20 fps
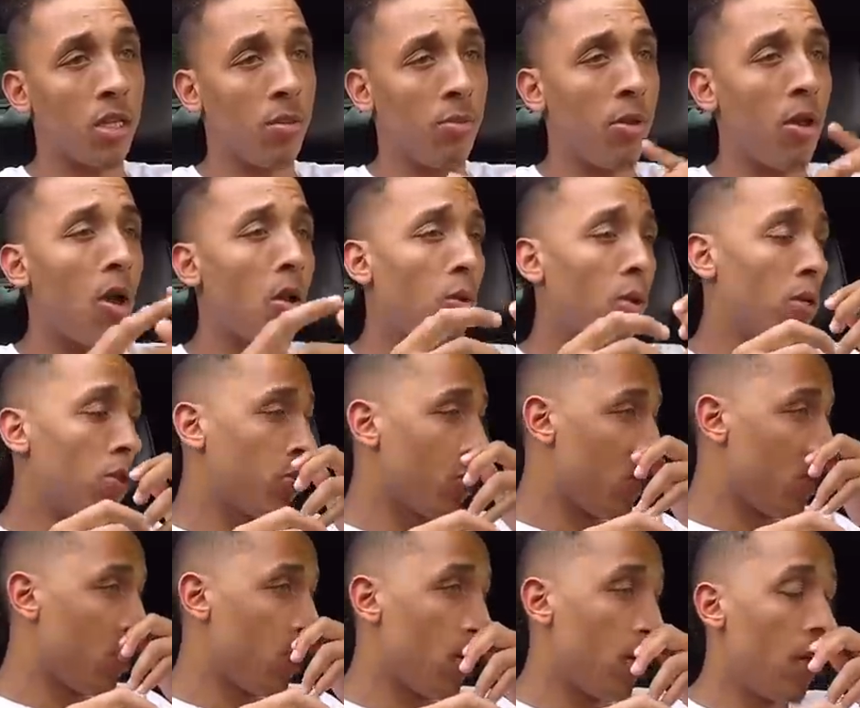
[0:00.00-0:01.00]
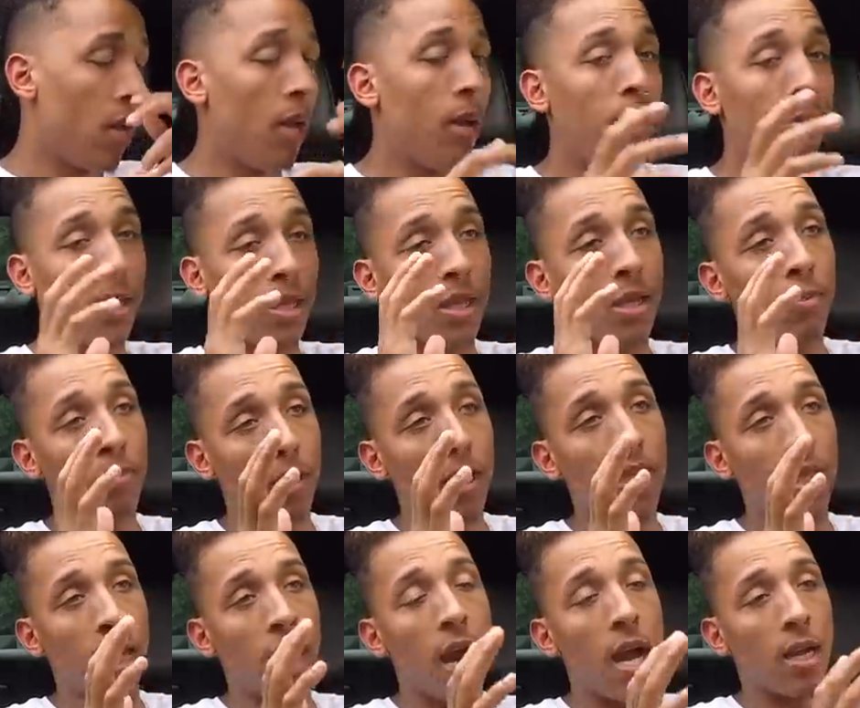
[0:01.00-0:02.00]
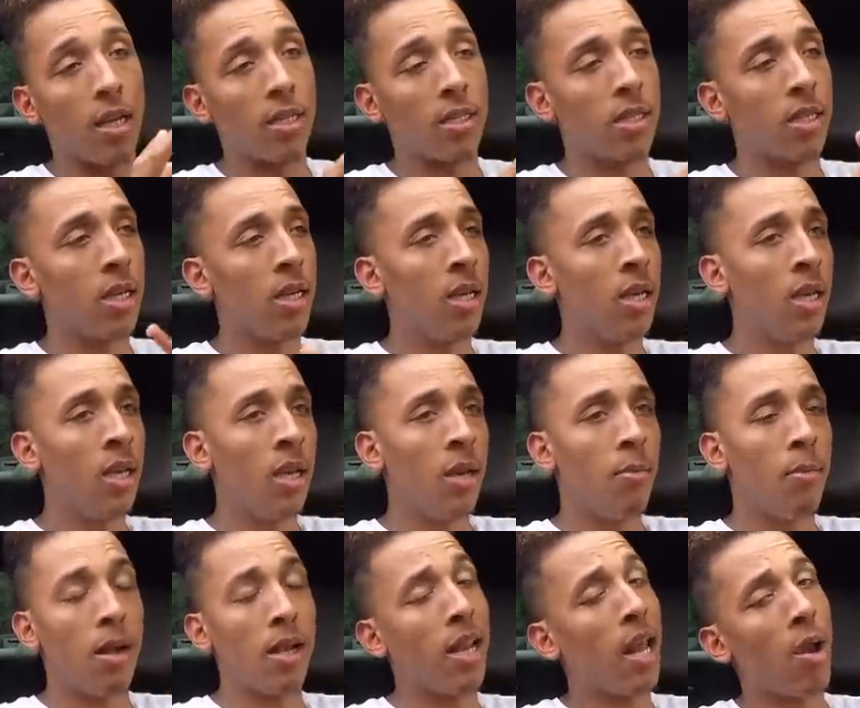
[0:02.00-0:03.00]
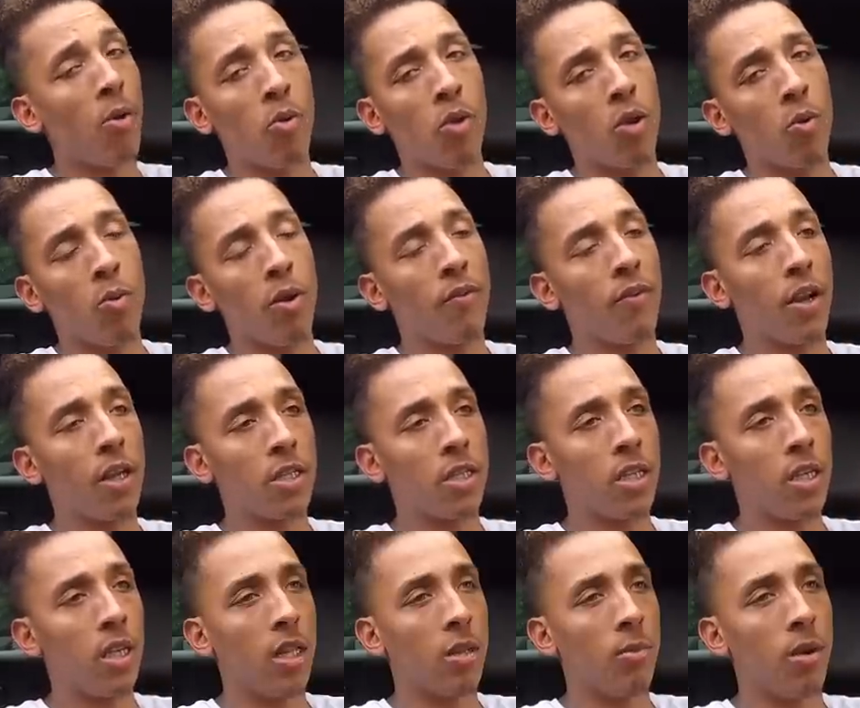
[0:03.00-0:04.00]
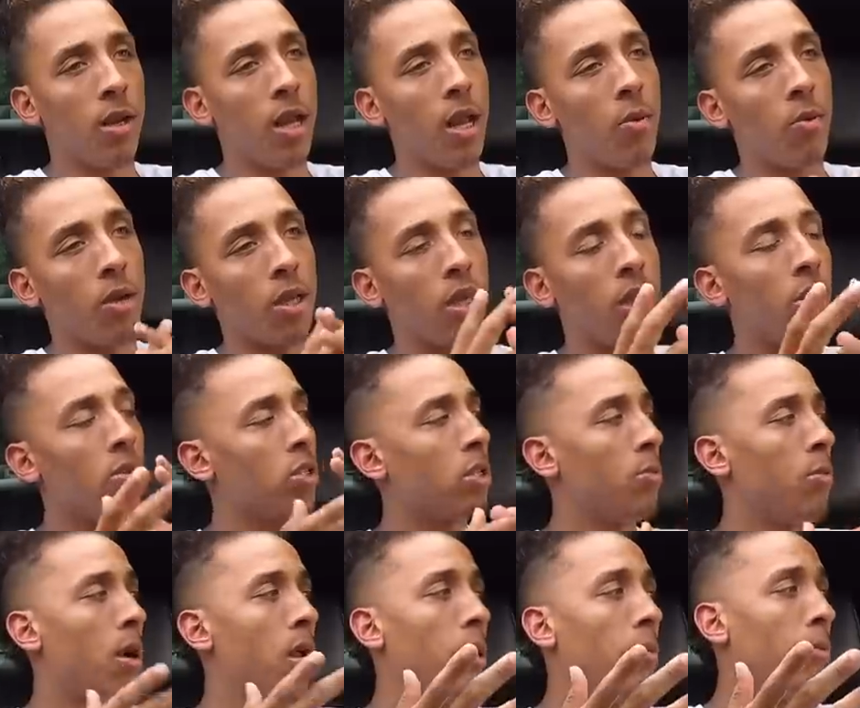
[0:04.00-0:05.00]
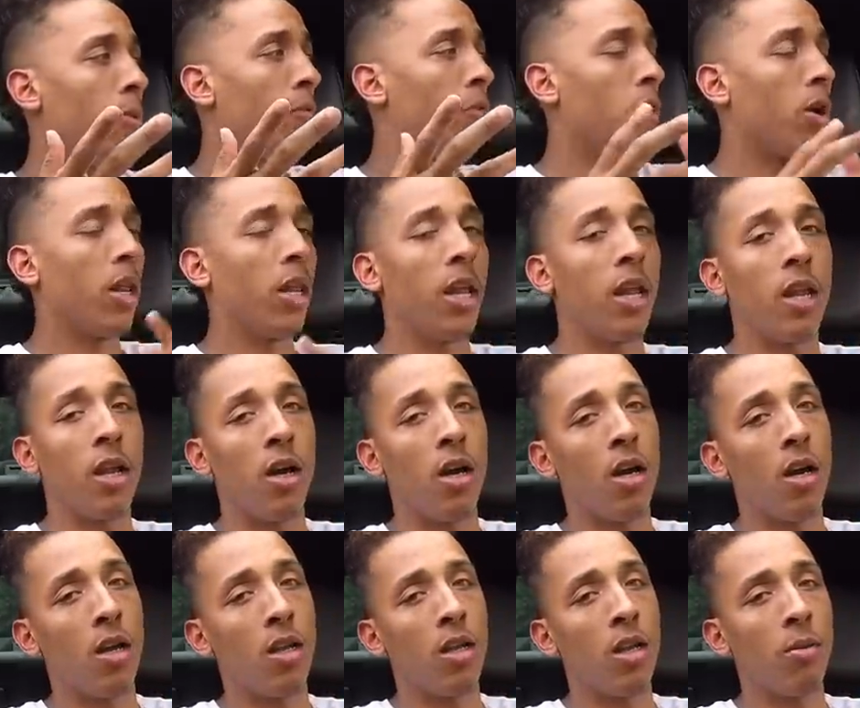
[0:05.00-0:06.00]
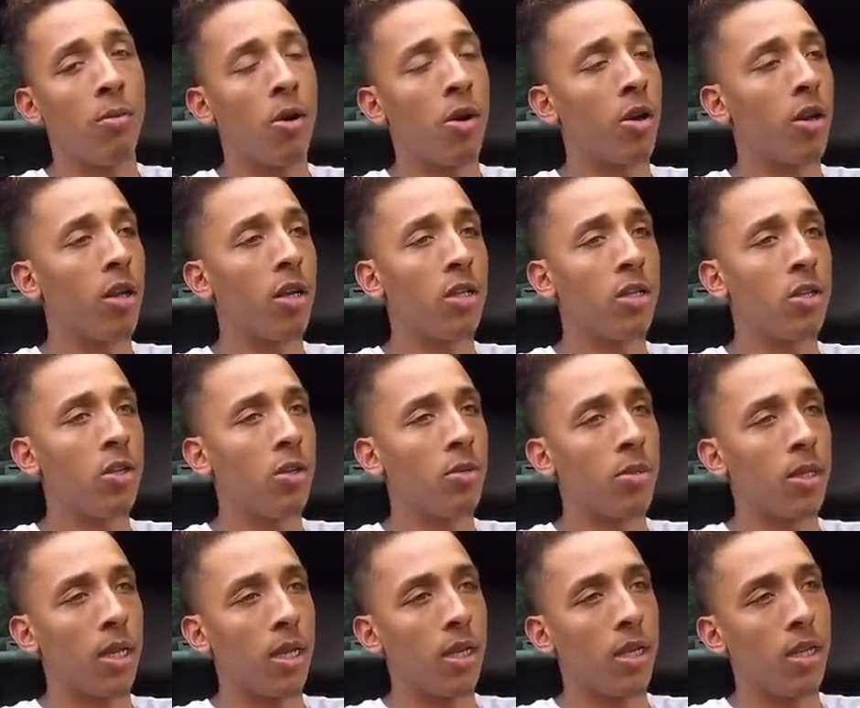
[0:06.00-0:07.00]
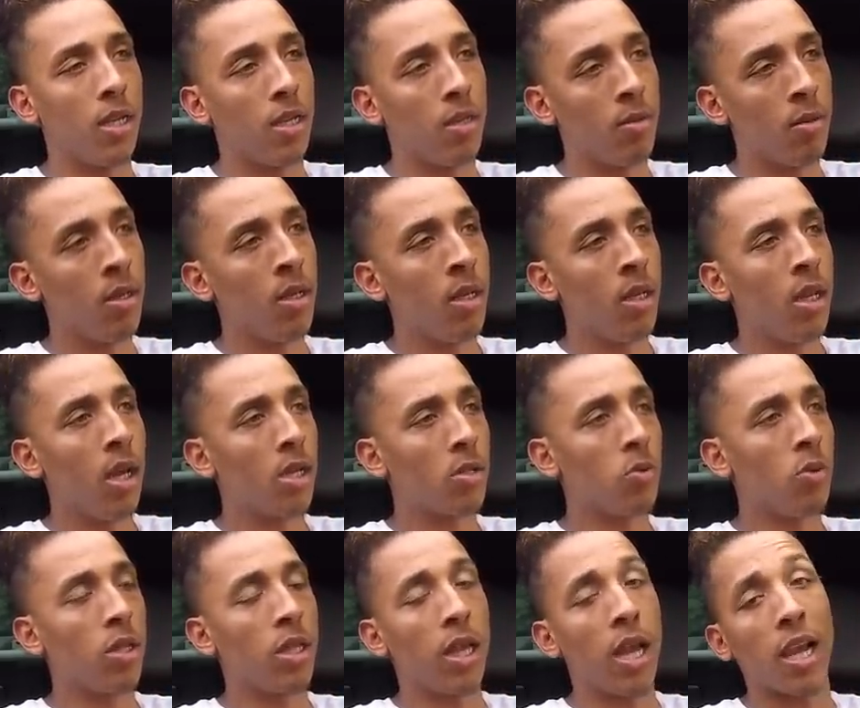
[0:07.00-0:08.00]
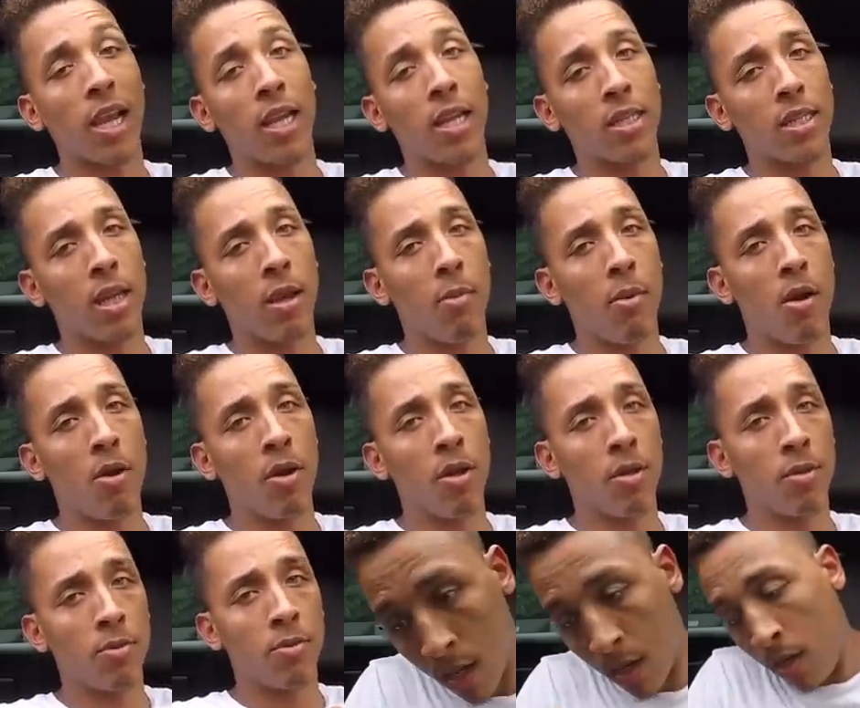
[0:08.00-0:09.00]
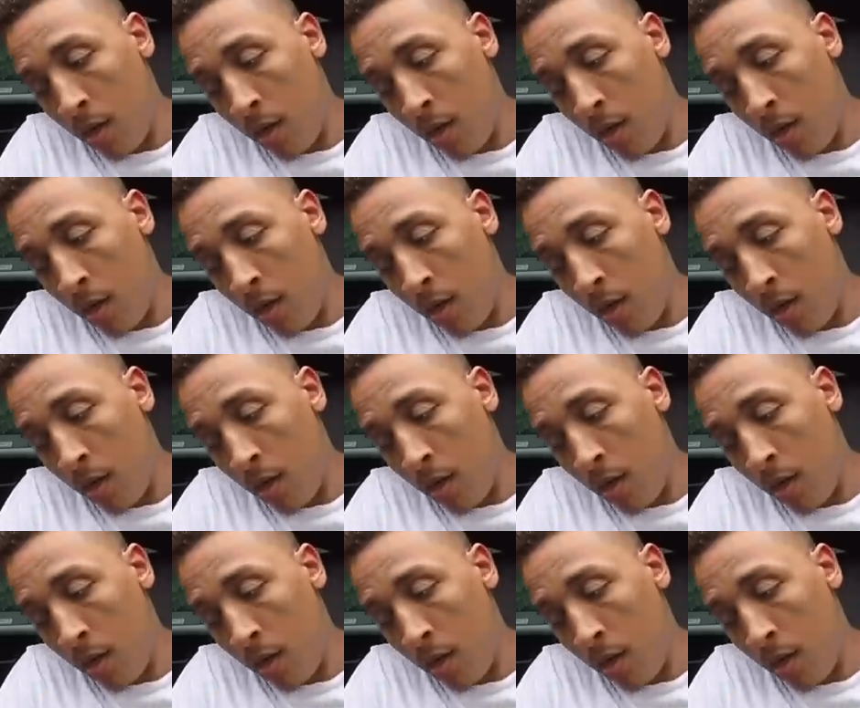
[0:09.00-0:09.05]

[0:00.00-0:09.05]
And to be all the way true and be completely honest, my dad wouldn't have went for that shit either. My dad would have killed somebody before they let uh, them hurt us. You know what I'm saying? And that's one thing I can't say about him.